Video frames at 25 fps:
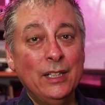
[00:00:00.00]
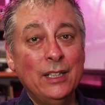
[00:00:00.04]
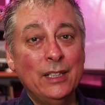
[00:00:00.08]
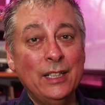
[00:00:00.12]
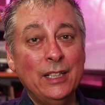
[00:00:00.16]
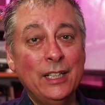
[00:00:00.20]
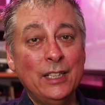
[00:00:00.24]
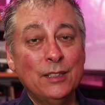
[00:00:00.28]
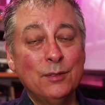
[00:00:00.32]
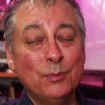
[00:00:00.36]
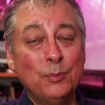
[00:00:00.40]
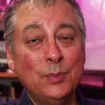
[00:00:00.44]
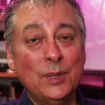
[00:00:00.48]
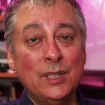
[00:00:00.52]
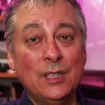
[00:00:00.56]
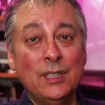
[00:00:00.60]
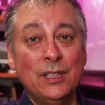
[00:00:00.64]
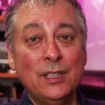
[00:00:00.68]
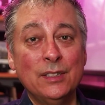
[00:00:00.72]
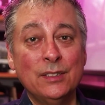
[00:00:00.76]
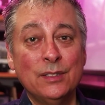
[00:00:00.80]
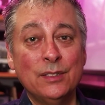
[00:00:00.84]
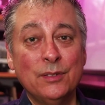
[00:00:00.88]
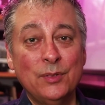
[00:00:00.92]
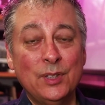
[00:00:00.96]
And that's
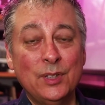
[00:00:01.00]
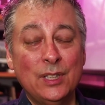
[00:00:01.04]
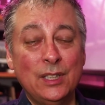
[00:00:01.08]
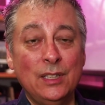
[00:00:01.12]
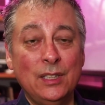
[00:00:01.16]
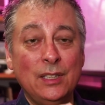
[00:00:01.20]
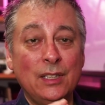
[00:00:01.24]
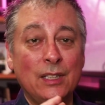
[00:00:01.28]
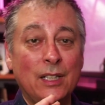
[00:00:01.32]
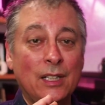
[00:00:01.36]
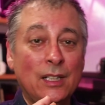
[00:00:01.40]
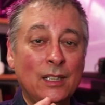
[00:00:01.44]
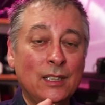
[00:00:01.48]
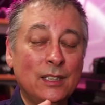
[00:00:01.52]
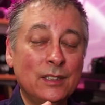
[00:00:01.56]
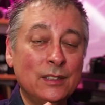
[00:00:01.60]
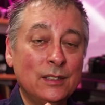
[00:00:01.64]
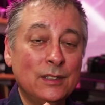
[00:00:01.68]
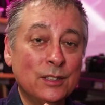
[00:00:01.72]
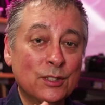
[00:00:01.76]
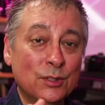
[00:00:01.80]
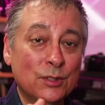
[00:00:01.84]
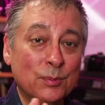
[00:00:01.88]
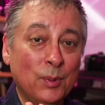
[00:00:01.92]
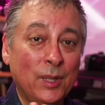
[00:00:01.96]
because of the uh,
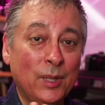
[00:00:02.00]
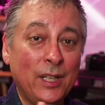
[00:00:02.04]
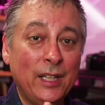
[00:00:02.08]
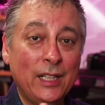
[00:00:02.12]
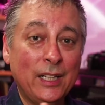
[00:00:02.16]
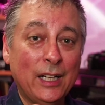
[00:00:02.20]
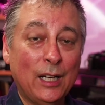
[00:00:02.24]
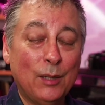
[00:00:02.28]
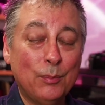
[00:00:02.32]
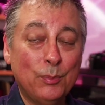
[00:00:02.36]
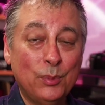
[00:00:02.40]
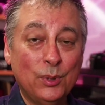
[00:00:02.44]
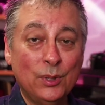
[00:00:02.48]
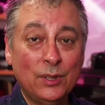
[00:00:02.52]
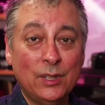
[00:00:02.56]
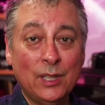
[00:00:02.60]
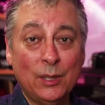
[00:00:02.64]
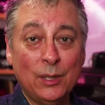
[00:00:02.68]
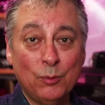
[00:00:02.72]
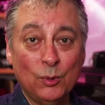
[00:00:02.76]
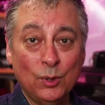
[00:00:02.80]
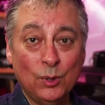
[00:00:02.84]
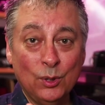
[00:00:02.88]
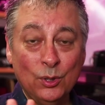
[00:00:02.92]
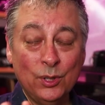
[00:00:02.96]
display output
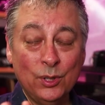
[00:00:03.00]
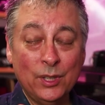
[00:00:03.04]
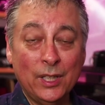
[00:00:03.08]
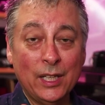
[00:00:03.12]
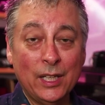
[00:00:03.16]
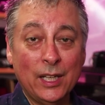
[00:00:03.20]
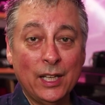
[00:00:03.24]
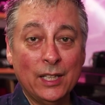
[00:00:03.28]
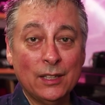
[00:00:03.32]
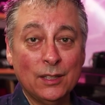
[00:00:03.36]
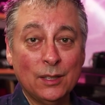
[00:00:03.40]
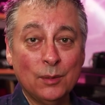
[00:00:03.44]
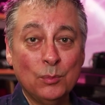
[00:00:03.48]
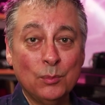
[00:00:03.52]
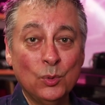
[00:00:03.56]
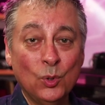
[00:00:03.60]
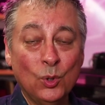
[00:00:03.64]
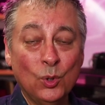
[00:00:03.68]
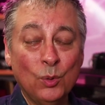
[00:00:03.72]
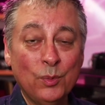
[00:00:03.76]
that we're looking at them.